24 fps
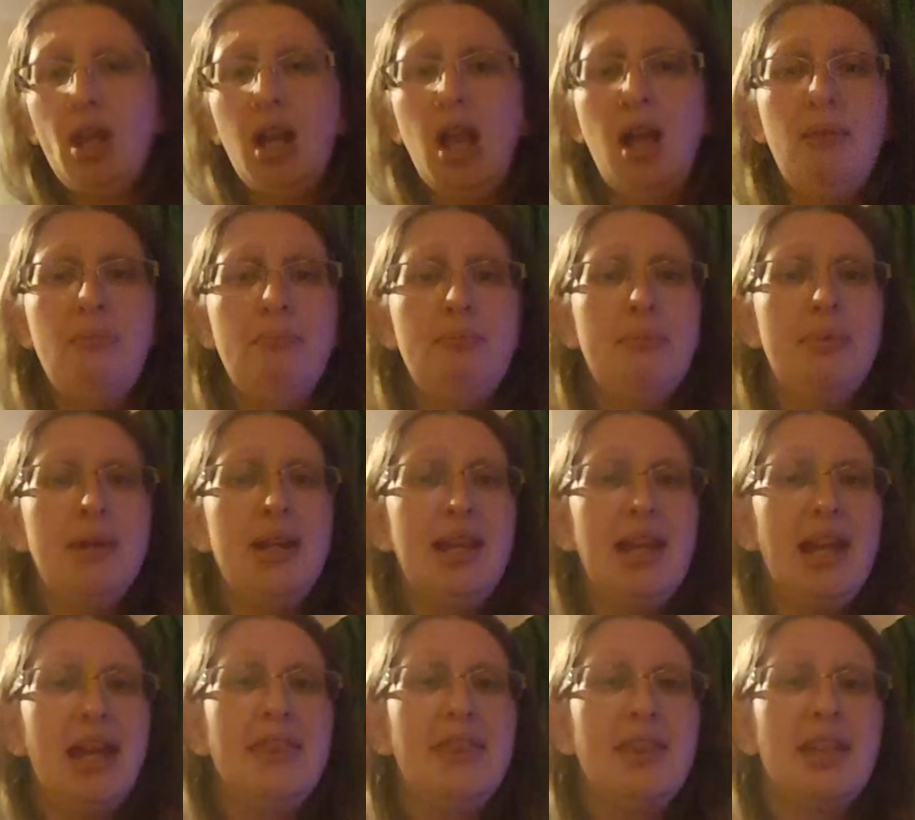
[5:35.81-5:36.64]
But
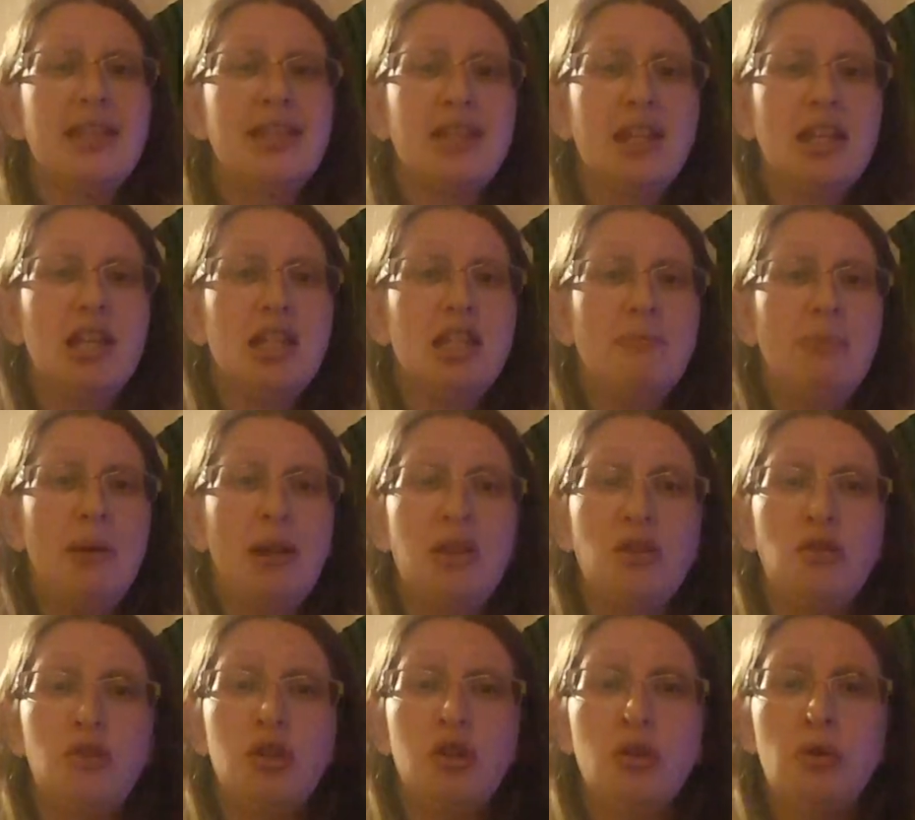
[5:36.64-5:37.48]
again, that's going to
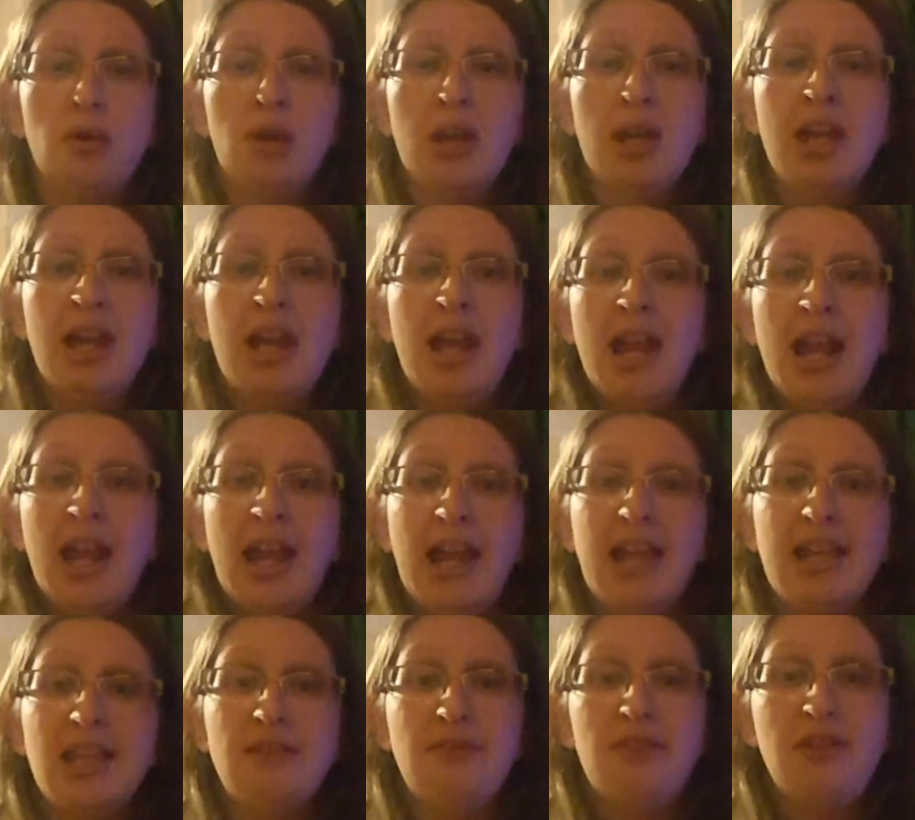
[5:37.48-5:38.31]
depend on your
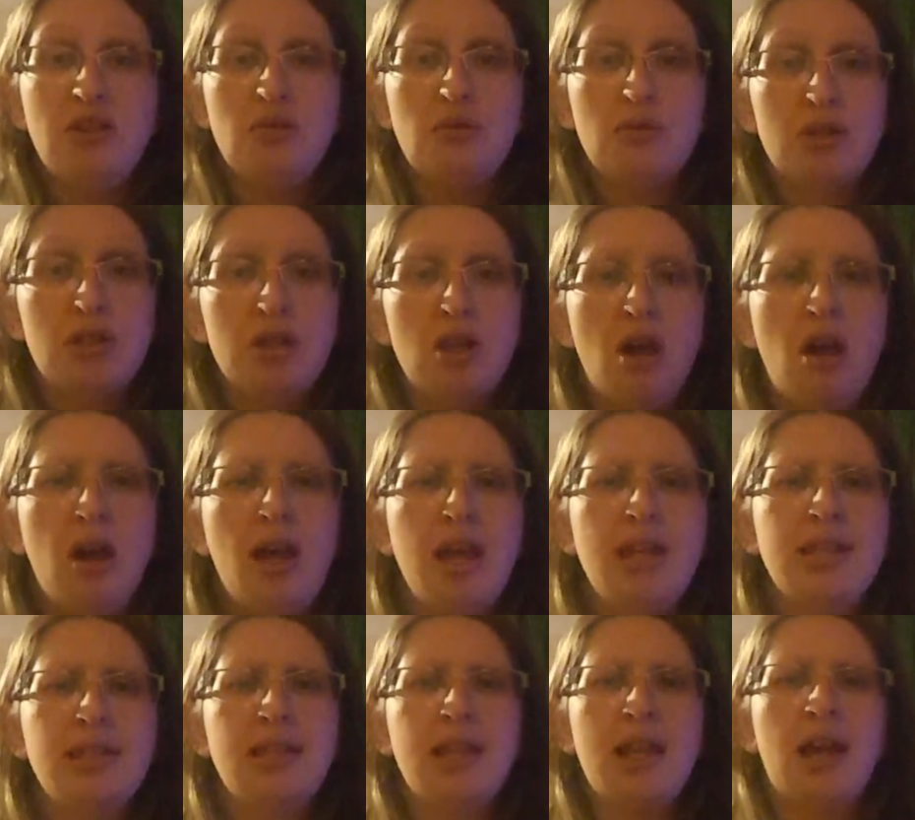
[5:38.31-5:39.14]
individual
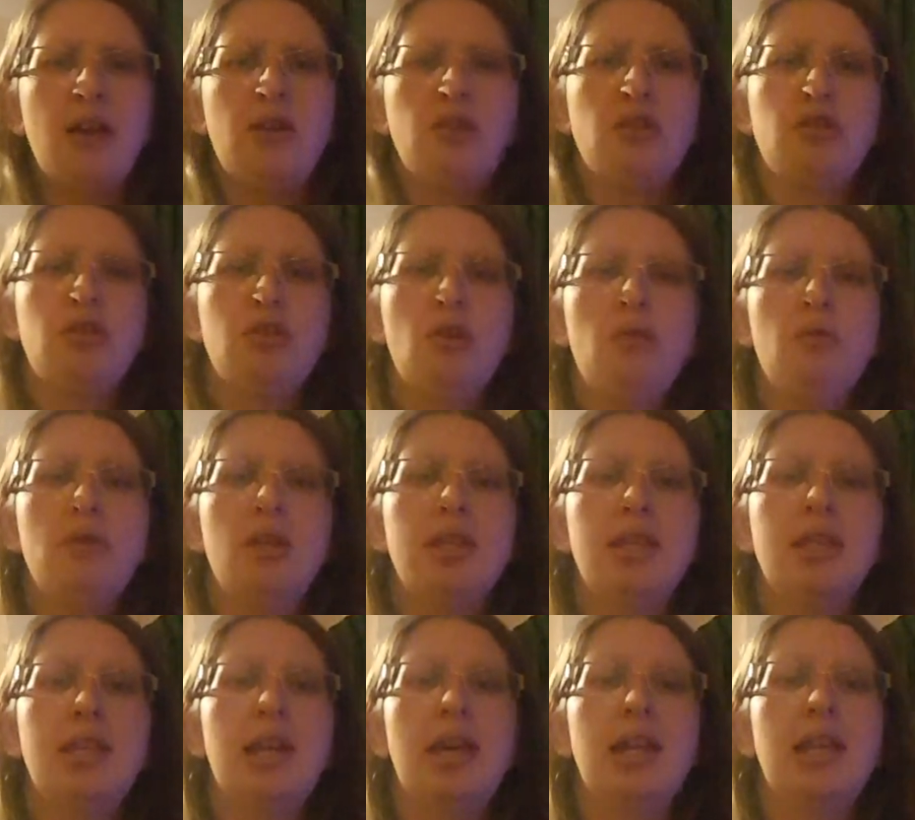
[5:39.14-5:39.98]
size and how your
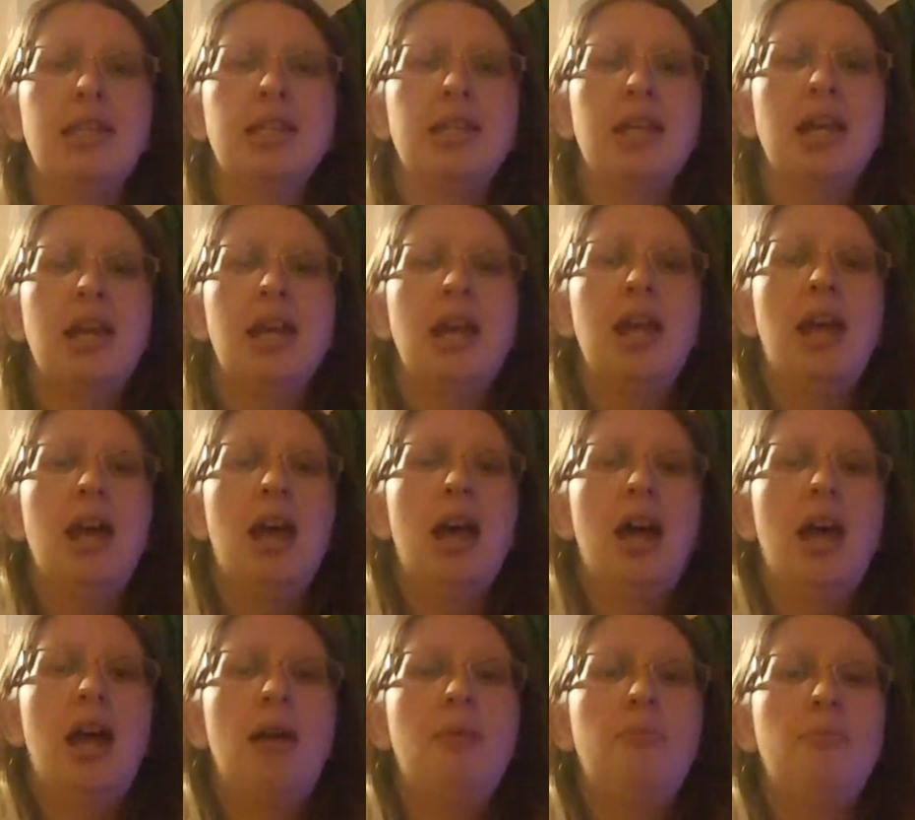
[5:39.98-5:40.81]
shoulders sit,
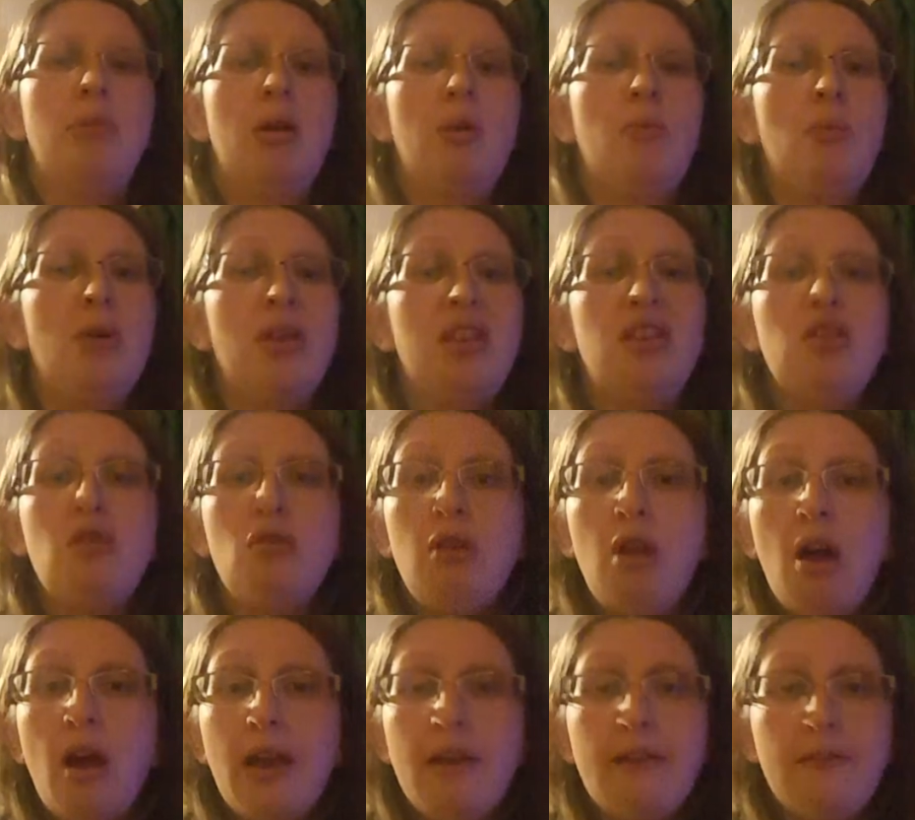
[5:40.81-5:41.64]
and whether you
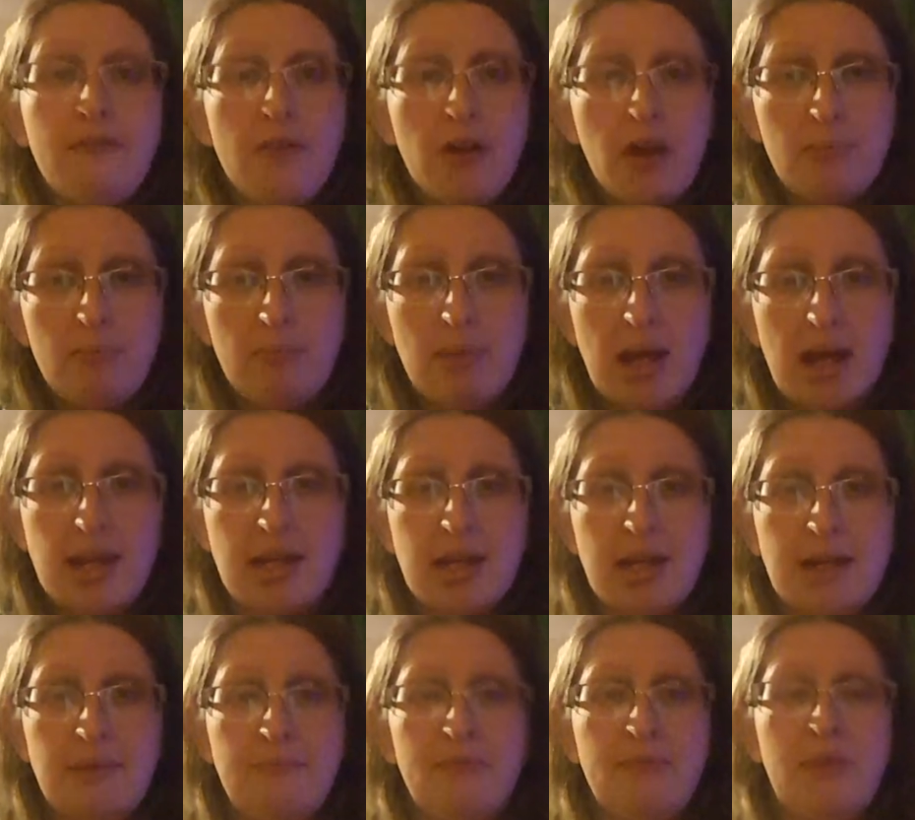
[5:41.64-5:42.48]
like firm
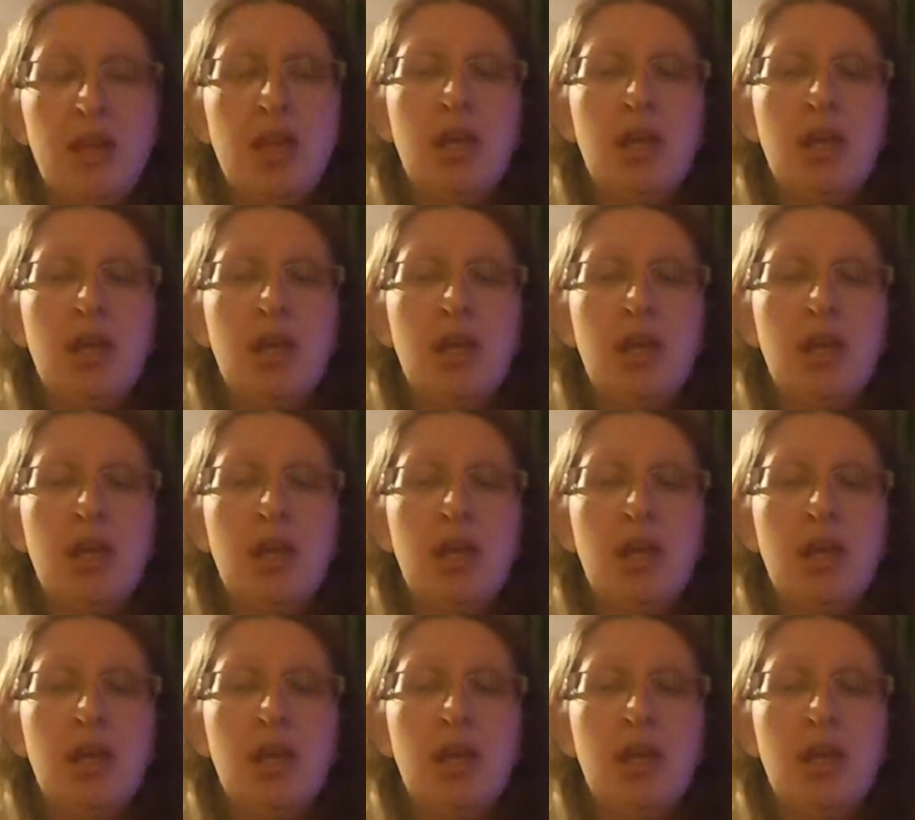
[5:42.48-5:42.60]
padding.